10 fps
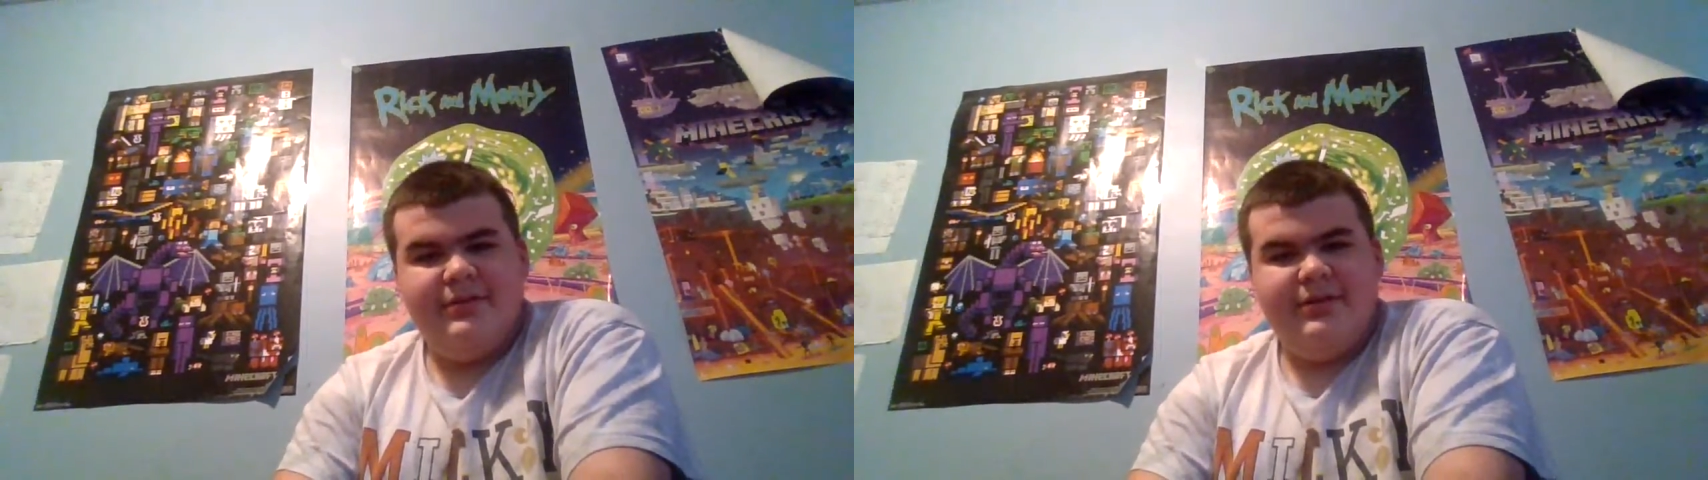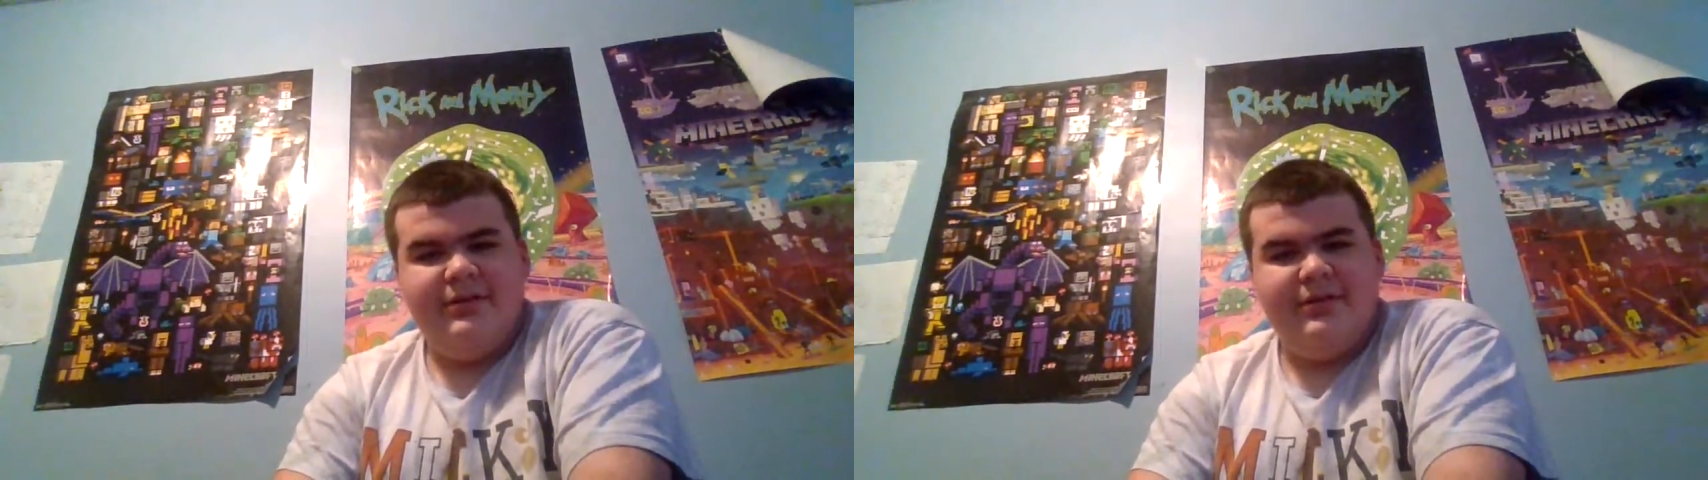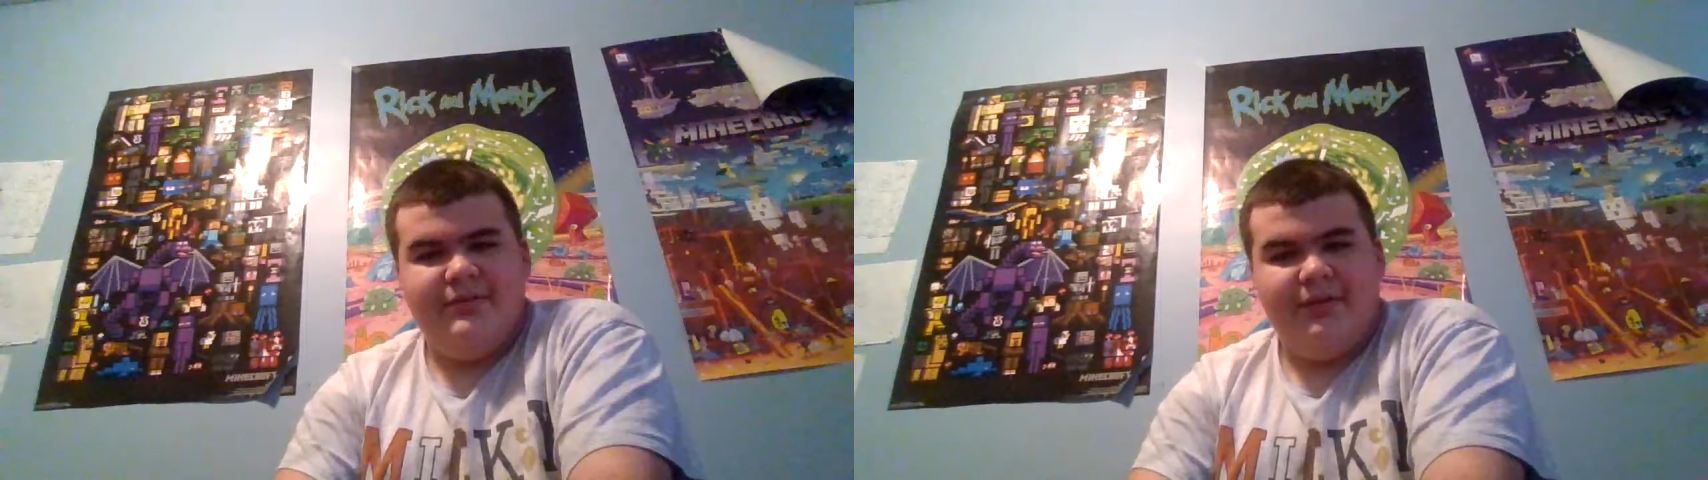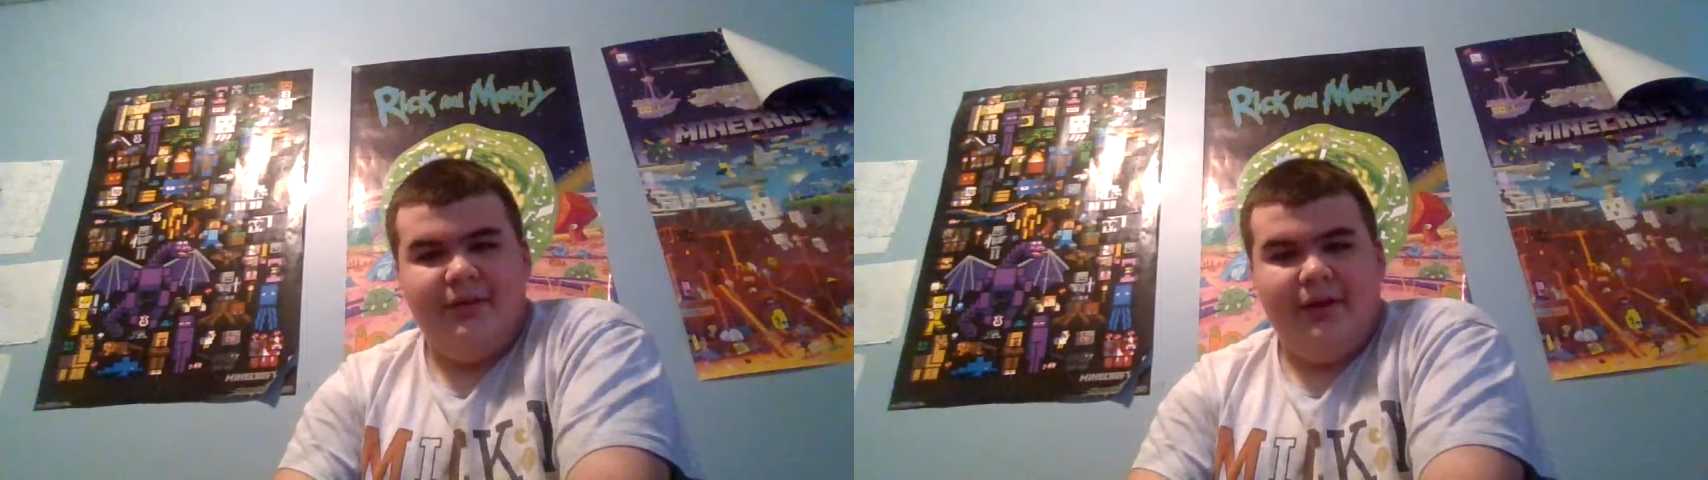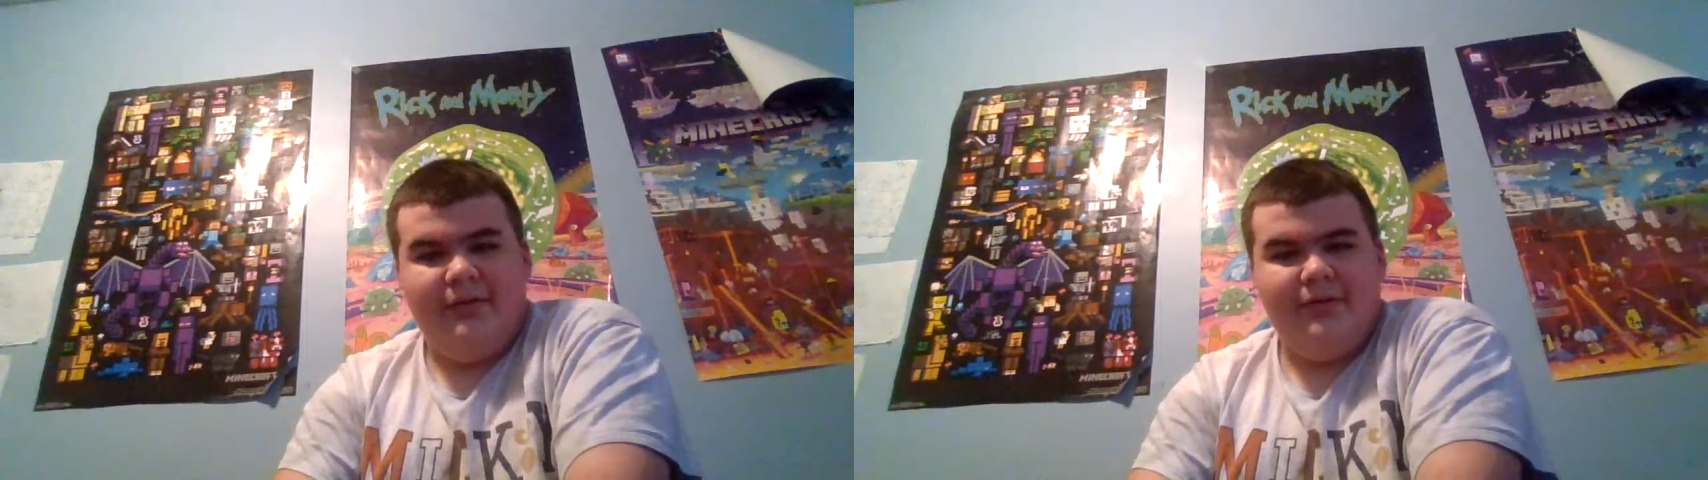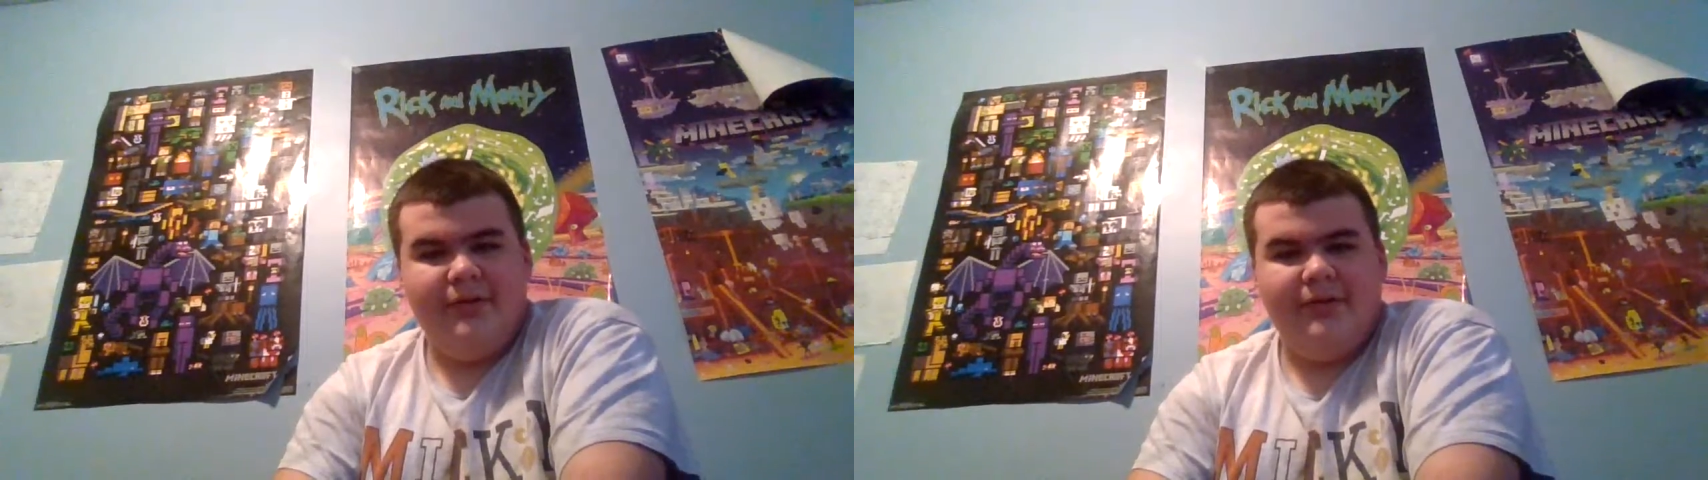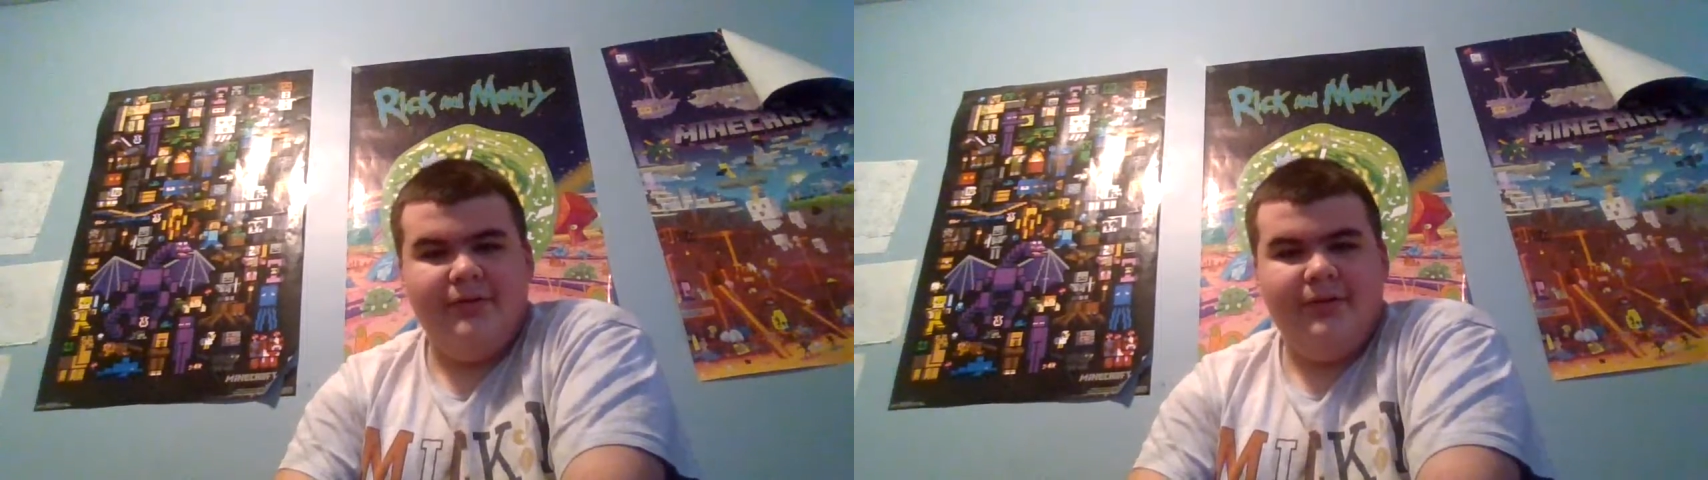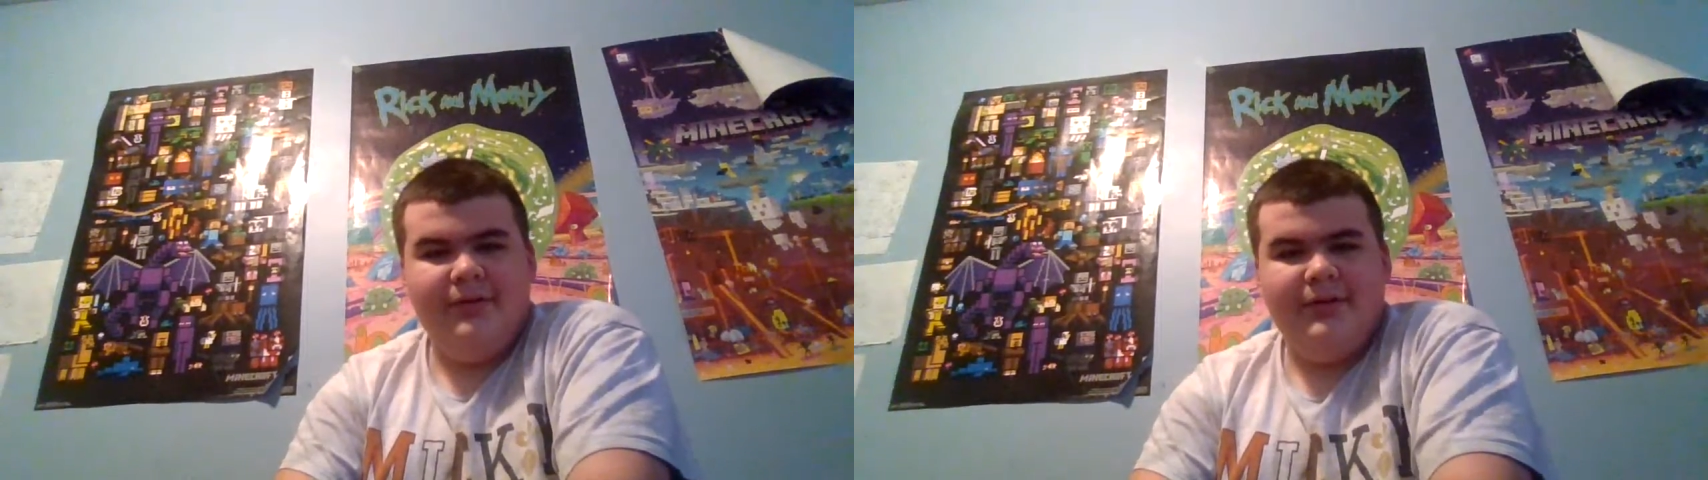And I don't know.